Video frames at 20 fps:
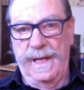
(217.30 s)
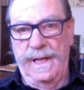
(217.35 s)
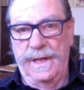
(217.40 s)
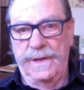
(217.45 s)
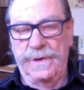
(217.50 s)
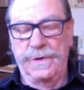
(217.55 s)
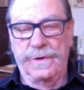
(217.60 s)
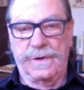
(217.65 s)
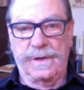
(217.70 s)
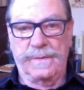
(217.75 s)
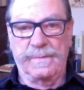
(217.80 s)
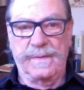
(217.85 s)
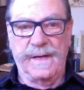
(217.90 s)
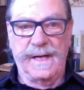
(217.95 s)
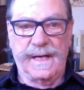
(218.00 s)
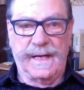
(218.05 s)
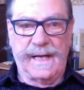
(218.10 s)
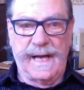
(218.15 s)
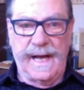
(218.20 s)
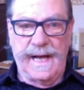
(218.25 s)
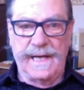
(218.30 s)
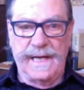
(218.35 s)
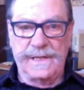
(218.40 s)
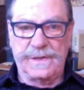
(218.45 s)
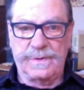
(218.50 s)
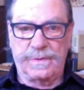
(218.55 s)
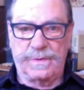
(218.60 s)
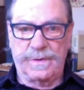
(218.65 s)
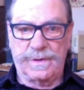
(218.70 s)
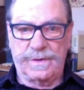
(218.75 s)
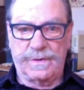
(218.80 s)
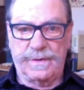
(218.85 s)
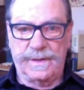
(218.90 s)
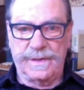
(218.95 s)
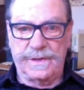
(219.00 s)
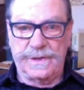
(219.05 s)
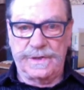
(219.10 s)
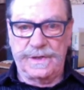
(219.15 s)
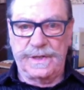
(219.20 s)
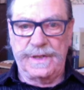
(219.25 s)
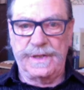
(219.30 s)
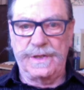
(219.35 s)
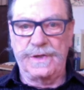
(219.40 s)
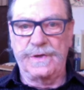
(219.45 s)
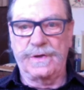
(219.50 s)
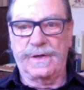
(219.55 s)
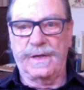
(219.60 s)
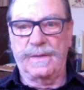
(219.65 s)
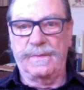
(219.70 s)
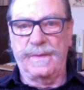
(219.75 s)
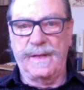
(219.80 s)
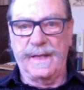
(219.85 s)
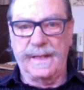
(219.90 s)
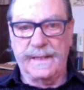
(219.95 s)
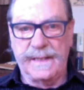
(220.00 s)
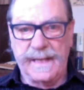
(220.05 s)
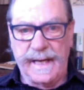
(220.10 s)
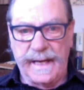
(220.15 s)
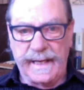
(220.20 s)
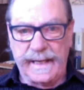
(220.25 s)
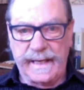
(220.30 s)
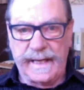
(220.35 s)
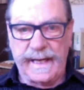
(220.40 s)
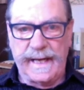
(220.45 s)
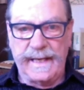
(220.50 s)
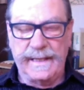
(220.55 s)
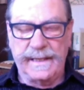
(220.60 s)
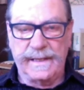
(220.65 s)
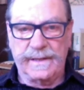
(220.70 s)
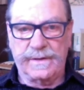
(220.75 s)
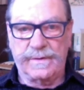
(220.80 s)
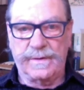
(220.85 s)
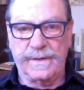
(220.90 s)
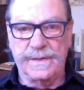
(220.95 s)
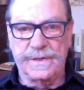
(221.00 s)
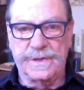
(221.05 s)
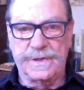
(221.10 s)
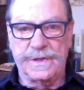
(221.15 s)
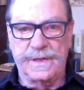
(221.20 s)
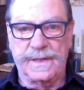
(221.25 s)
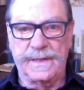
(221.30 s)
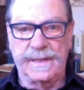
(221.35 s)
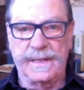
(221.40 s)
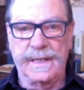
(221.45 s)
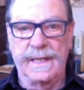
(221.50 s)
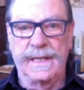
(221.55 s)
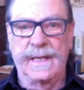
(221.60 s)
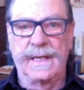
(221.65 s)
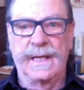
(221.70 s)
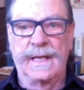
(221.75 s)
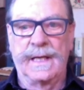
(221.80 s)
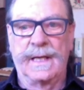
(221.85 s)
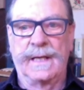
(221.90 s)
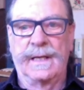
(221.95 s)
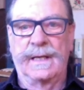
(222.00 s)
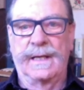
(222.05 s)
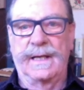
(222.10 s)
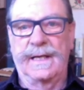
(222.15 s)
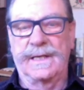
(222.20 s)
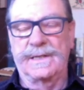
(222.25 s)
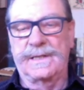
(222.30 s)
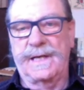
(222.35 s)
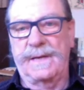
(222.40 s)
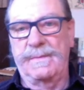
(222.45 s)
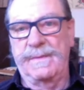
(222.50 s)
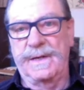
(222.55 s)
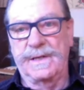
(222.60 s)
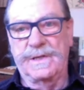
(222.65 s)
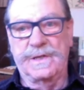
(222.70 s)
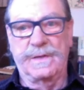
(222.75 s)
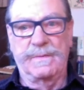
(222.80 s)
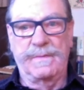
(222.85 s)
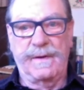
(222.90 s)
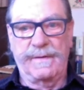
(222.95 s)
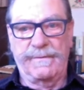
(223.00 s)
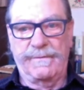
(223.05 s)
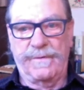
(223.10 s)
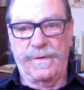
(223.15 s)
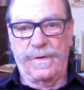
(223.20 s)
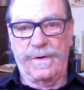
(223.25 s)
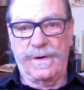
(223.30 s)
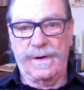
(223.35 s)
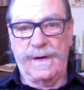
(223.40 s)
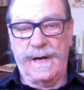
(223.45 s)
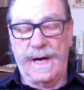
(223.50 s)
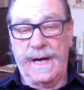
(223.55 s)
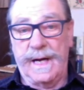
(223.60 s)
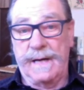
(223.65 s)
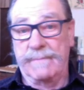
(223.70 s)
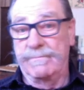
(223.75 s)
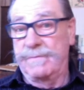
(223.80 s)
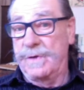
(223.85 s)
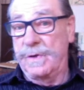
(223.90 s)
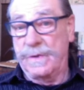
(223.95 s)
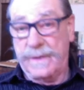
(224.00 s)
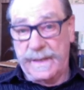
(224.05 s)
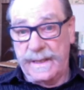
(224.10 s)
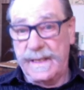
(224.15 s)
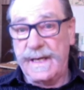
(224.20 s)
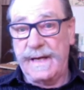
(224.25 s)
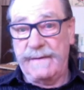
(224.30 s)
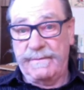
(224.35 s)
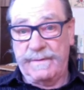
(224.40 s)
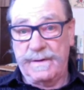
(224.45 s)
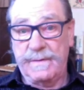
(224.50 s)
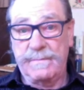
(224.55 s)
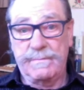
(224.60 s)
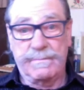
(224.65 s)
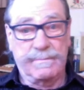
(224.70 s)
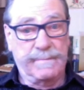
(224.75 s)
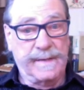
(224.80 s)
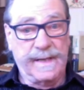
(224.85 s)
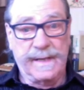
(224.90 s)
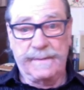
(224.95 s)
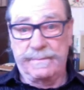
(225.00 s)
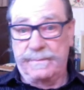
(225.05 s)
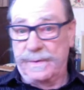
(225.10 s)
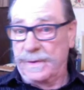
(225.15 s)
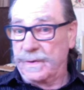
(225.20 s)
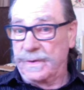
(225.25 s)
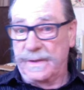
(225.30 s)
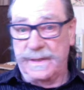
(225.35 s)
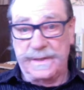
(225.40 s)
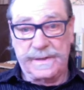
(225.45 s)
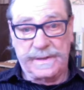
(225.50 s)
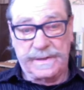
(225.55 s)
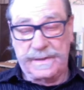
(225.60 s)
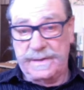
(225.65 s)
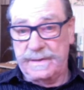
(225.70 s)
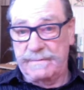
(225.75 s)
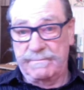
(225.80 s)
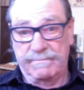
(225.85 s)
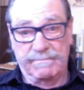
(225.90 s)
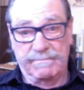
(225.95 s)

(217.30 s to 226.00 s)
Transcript: You could be a casual Christian, you could be a dedicated Christian. As I mentioned before, you could even be a Buddhist.